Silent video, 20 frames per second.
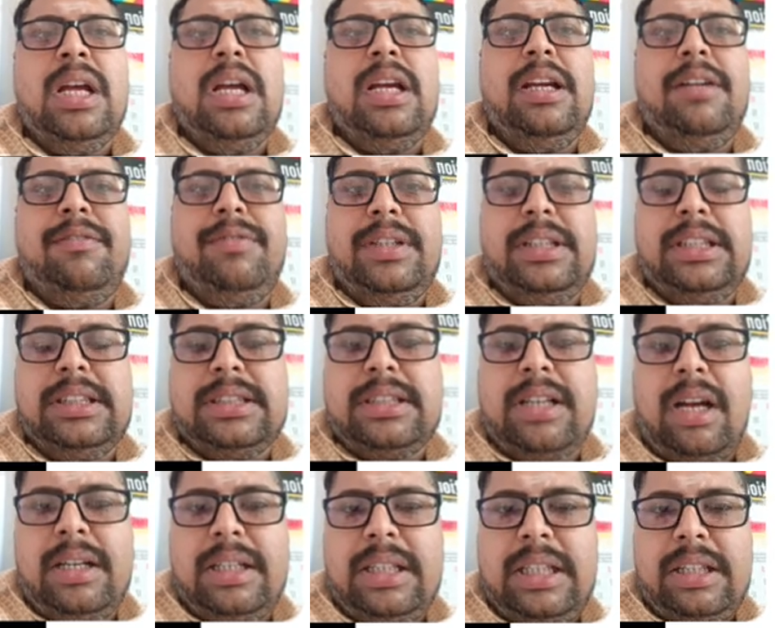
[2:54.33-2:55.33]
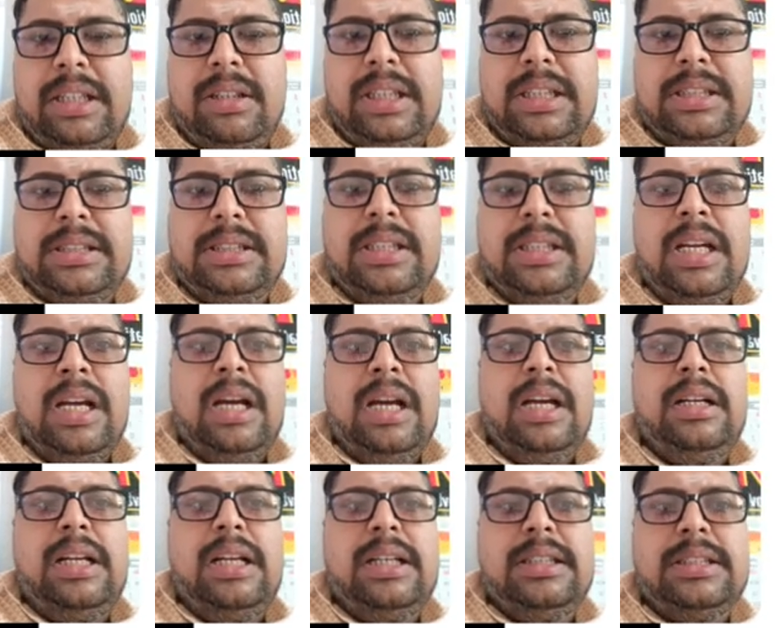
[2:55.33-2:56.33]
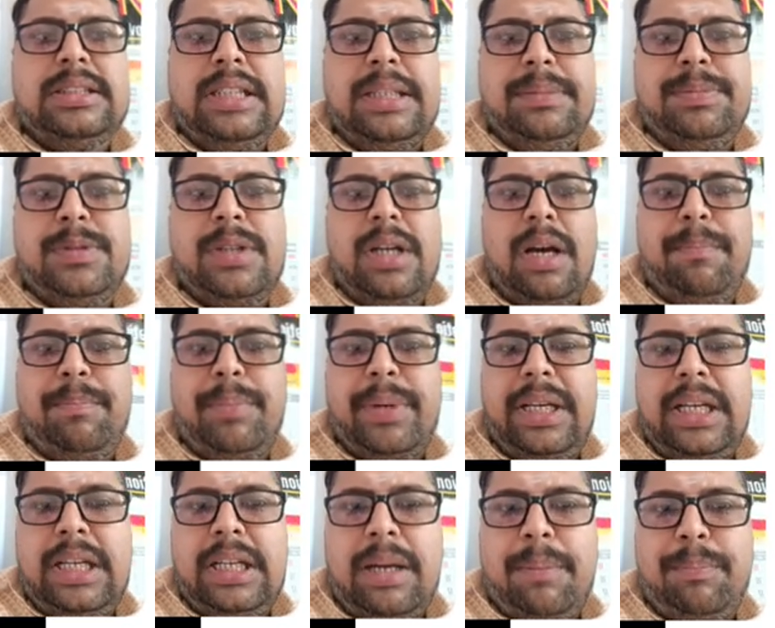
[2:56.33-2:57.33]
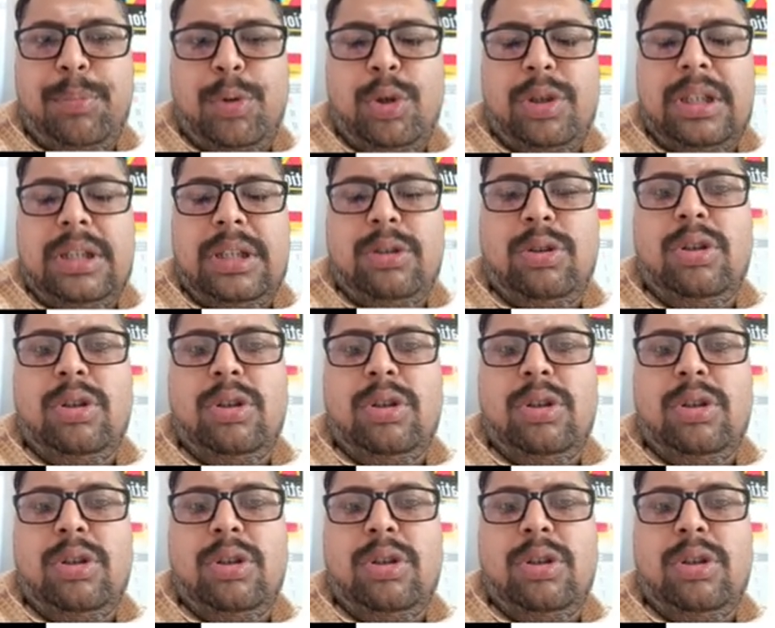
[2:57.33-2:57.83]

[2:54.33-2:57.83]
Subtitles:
If it is contiguous, then strips are pre-compute.